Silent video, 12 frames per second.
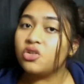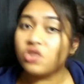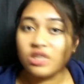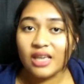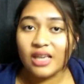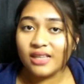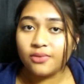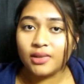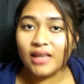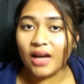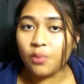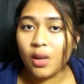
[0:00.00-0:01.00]
So yes, with
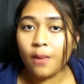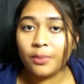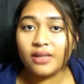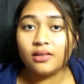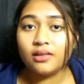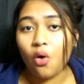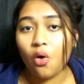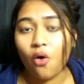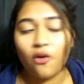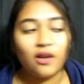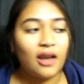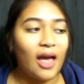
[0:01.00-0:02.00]
that we complete the
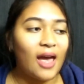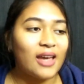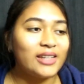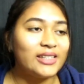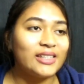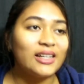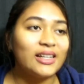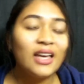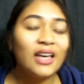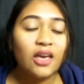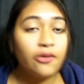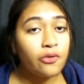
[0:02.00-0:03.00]
haul, and
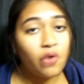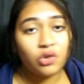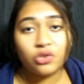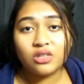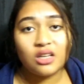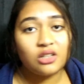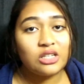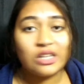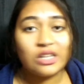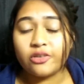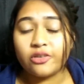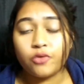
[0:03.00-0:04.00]
if you want to see a
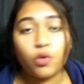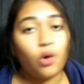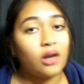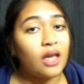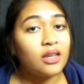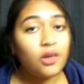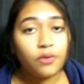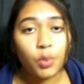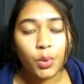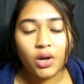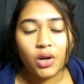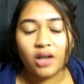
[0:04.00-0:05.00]
detailed review on any of
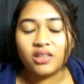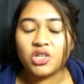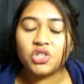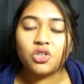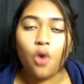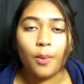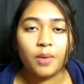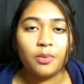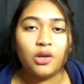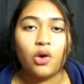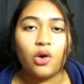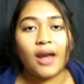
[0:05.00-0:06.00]
the product, just comment
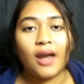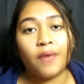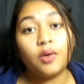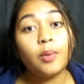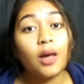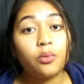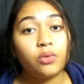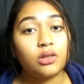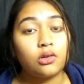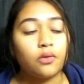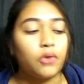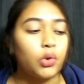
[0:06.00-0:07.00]
below and I will be up with
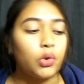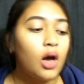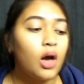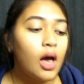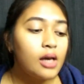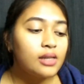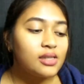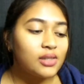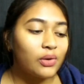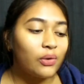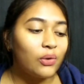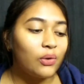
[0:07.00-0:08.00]
a review.
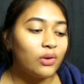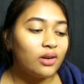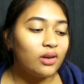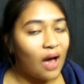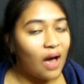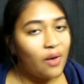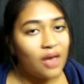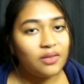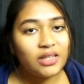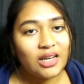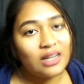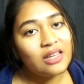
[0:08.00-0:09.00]
So now I
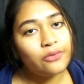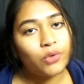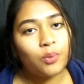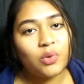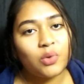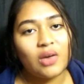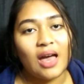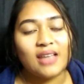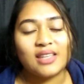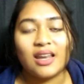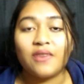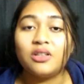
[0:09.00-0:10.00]
will take a leave from you
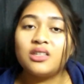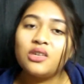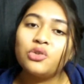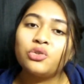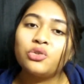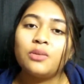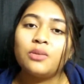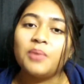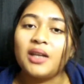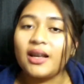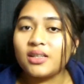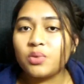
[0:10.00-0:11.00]
guys, and I will see you soon in my
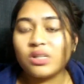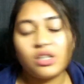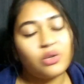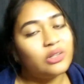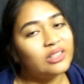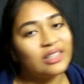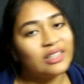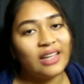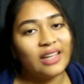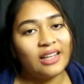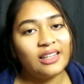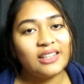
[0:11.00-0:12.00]
next video. Till
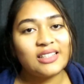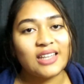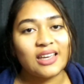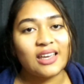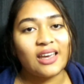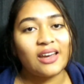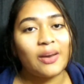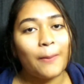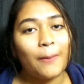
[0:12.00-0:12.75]
then, take care.